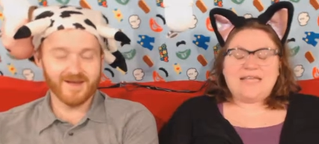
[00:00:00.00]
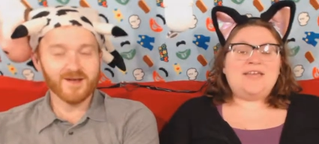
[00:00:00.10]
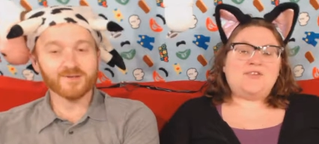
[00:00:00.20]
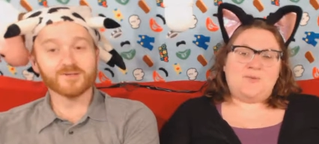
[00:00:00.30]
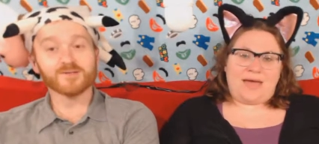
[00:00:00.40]

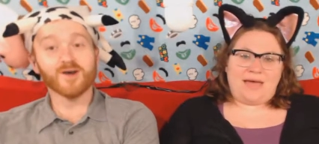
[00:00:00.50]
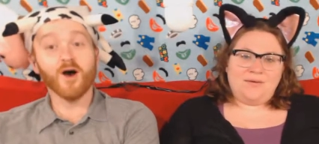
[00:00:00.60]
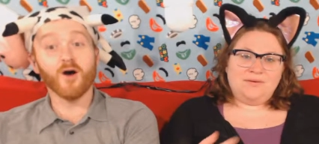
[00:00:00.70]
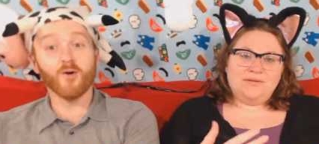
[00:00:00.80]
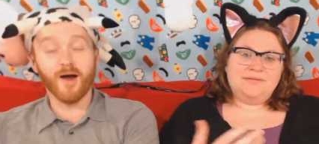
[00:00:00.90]
Speaker 1: Either way.
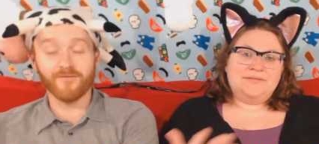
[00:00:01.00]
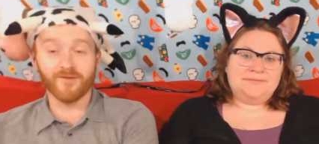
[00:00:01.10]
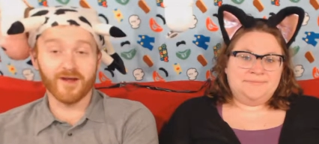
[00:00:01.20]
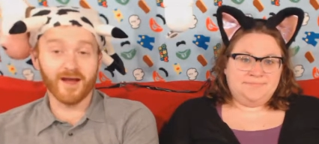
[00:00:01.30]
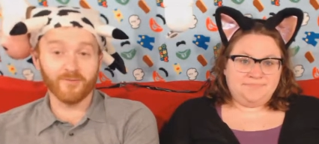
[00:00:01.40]
So I
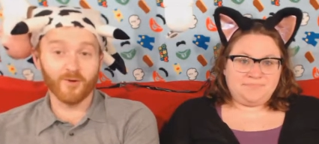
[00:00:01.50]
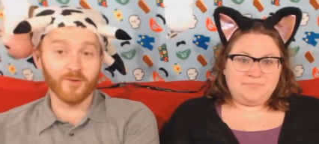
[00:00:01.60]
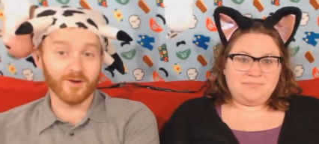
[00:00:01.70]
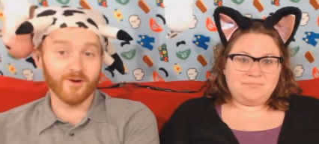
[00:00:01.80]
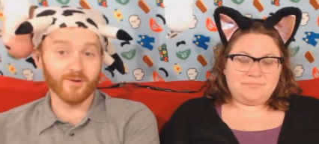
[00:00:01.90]
forgot where we
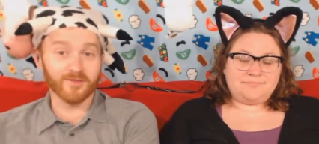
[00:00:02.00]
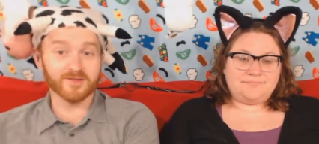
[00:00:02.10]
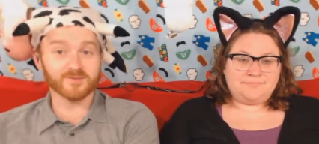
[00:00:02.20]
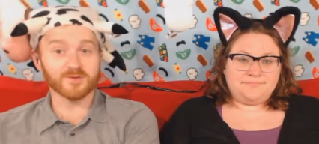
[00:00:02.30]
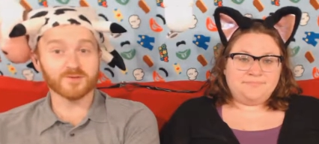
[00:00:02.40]
were going with
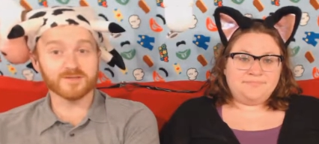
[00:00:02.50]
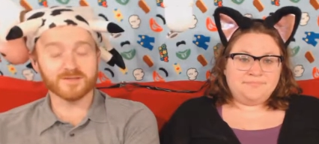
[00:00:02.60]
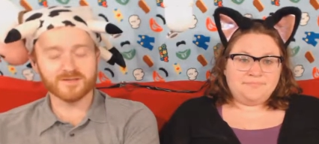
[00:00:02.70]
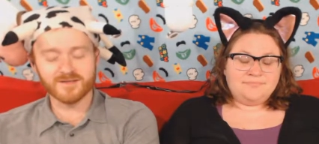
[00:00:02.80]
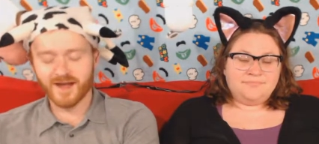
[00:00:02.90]
this, which was
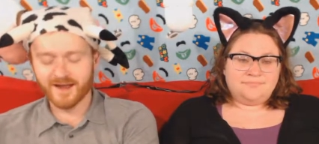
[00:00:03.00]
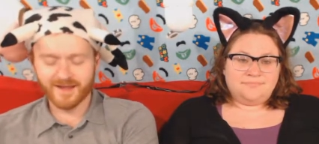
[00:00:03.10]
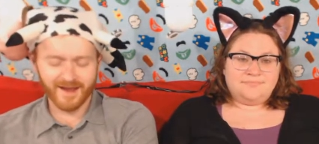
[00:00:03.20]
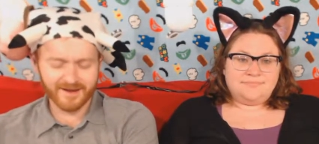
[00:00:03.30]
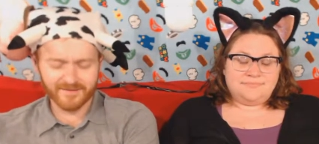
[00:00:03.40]

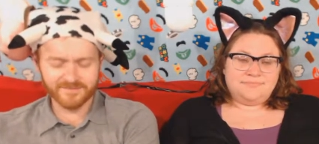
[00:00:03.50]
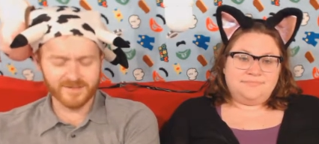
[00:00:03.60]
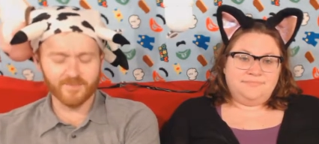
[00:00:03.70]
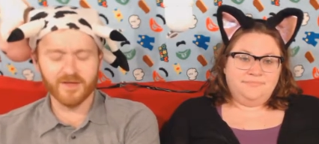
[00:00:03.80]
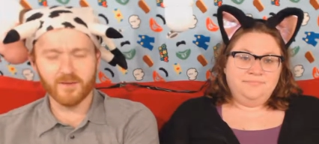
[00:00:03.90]
kind of
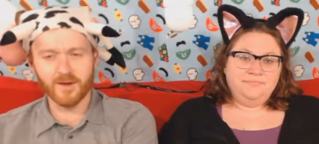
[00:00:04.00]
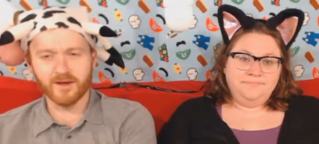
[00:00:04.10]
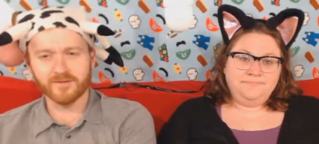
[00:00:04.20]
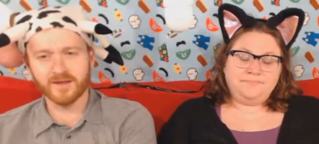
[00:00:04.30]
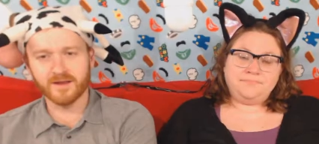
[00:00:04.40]
something
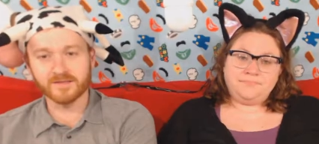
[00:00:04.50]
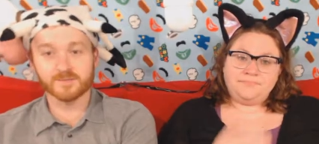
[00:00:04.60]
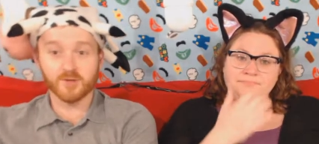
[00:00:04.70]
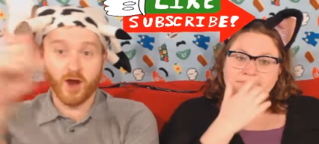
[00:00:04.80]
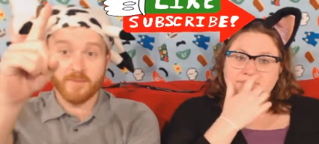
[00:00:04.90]
about hitting
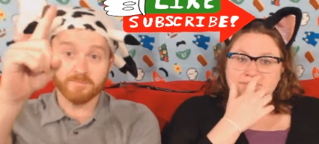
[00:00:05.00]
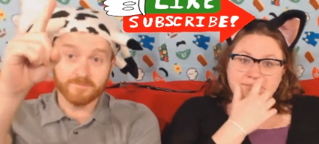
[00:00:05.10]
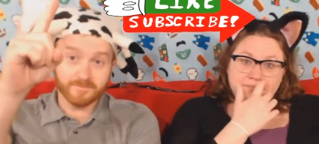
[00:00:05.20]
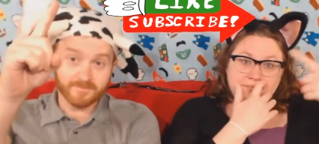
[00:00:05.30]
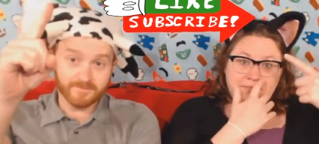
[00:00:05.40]
subscribe.
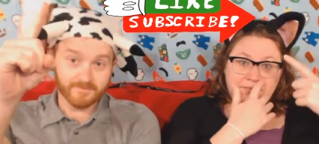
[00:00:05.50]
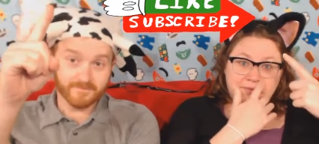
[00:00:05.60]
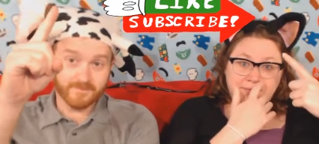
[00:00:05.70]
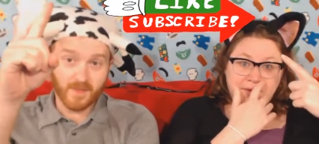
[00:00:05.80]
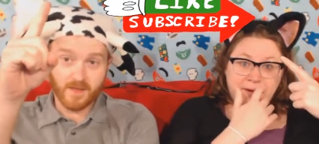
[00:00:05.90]
Speaker 2: It's
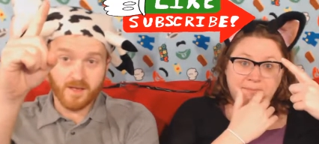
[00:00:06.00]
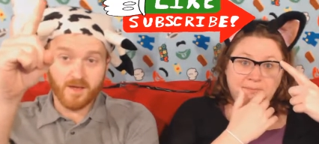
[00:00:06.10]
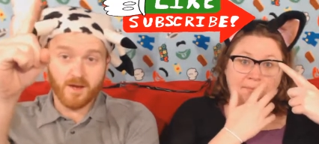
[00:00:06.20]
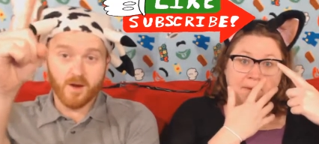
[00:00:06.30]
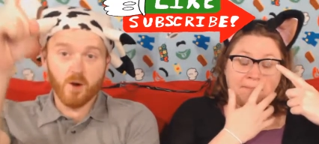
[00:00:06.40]
up there.
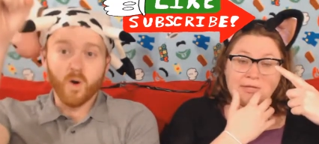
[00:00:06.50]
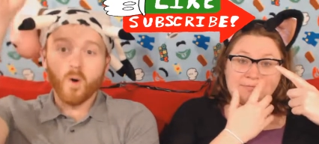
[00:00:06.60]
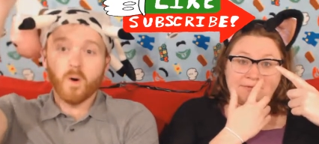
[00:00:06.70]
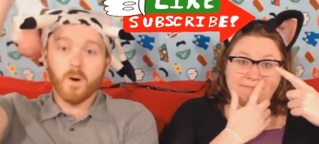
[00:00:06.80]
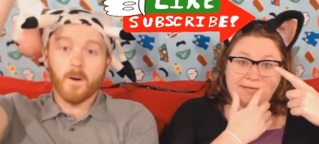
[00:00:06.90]
I
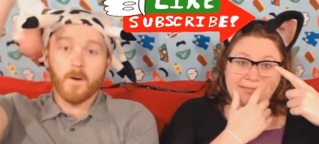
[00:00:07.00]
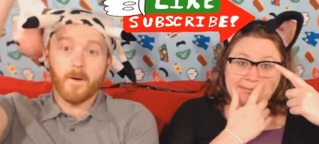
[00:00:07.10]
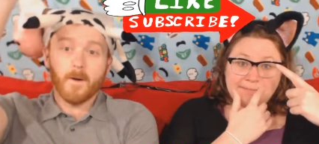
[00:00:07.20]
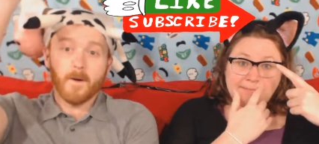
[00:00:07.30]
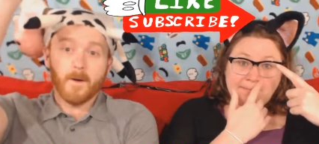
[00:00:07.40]
mentioned oh. my
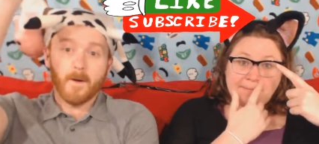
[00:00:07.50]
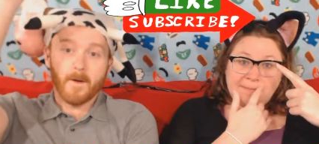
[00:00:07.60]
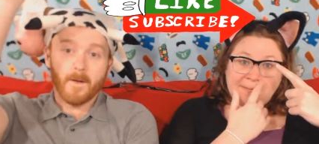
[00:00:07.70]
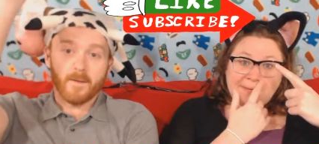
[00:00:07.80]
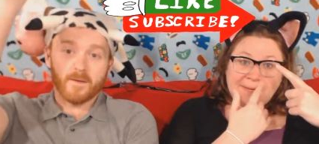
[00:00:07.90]
face.
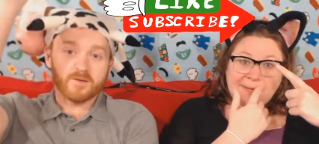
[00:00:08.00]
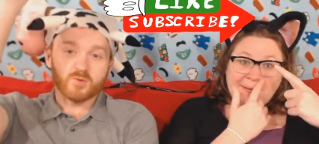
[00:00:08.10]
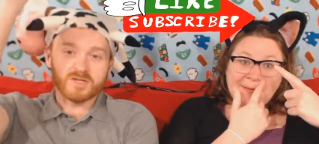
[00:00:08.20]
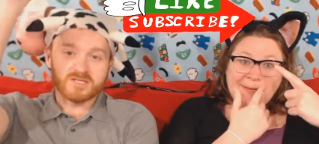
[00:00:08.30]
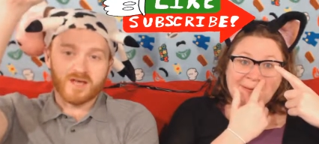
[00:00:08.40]
Speaker 1: Uh,
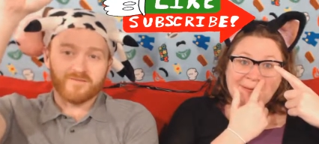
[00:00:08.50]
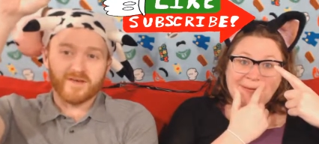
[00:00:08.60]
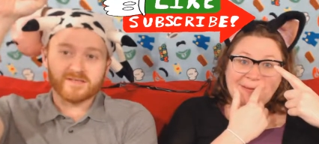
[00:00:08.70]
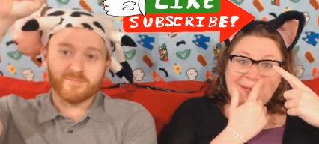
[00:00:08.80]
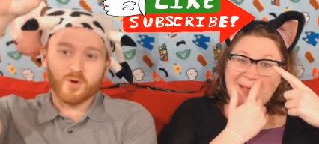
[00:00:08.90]
you itch that
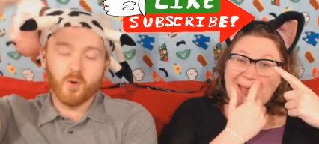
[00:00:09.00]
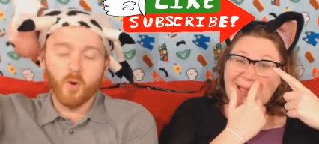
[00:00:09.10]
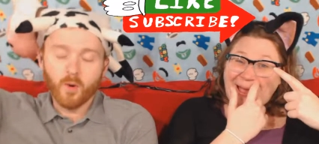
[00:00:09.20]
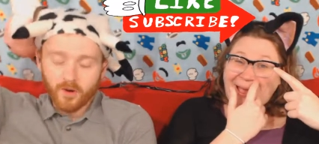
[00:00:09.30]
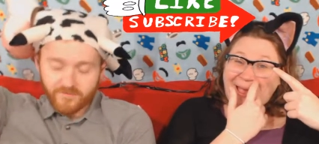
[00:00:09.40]
face, boo.
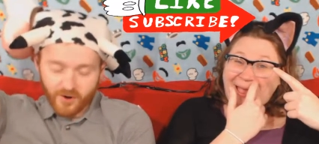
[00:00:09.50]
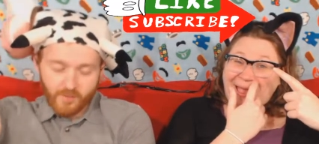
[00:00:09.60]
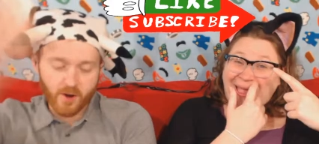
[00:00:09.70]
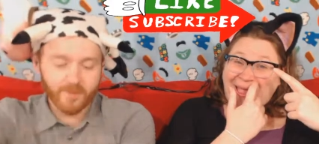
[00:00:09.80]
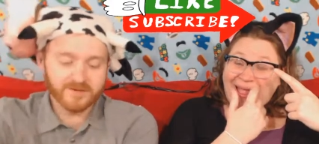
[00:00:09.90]
Or if they're on
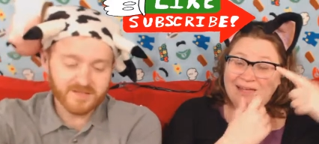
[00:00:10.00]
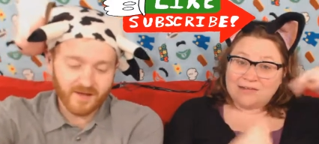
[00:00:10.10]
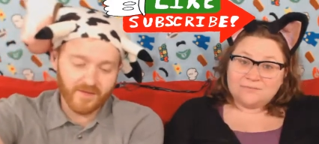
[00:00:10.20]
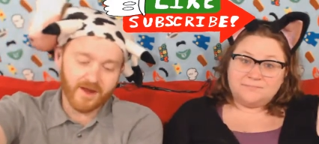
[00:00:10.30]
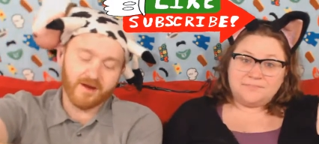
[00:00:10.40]
mobile, it's
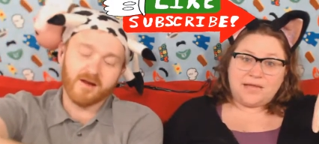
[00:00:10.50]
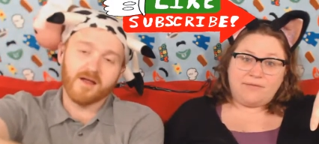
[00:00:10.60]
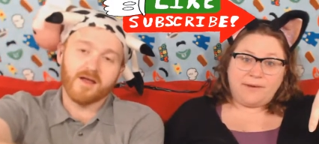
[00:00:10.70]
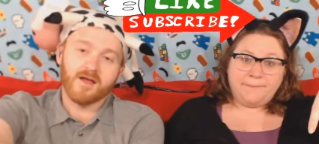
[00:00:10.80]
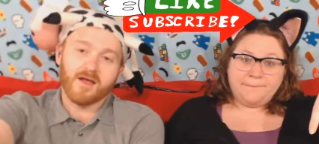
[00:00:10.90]
down there. Damn it.